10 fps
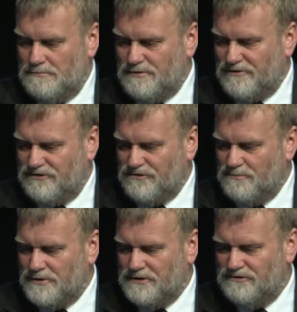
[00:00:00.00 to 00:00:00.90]

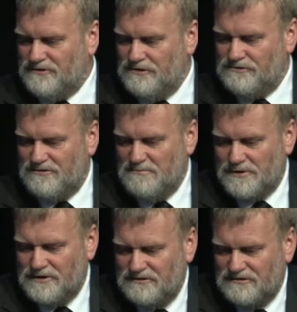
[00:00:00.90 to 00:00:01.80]
professional bodies and industry
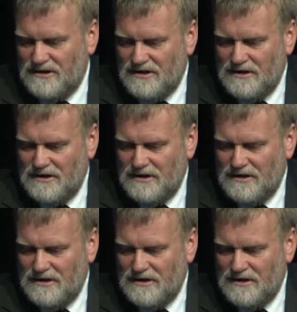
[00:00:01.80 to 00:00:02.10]
bodies.